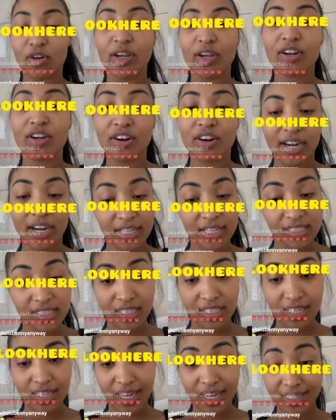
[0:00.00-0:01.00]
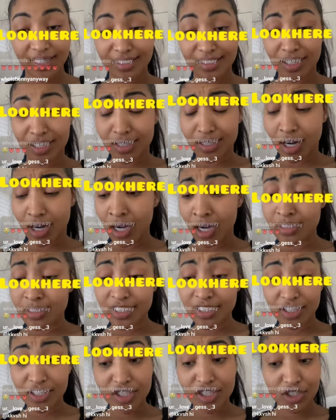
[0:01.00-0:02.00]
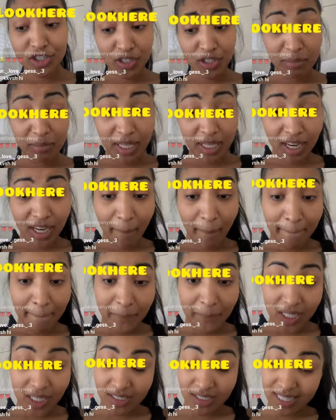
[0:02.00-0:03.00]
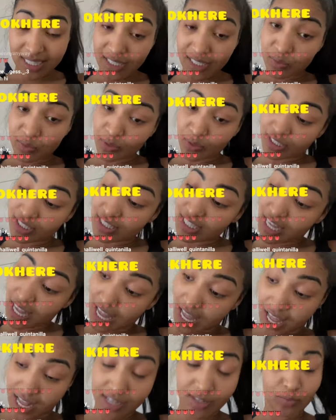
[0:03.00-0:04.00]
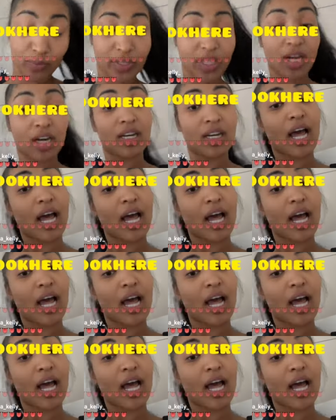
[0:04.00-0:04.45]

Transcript: are going crazy. I need y'all to continue streaming because that's where it's at. We